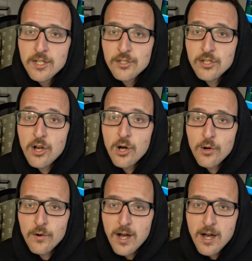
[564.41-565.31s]

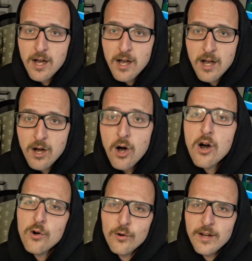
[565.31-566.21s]
So,
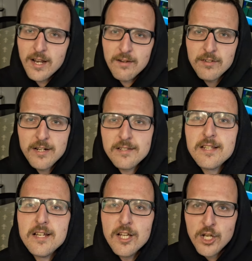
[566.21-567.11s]
oh, and I forgot to
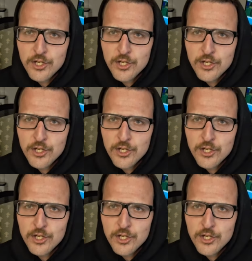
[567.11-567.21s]
say,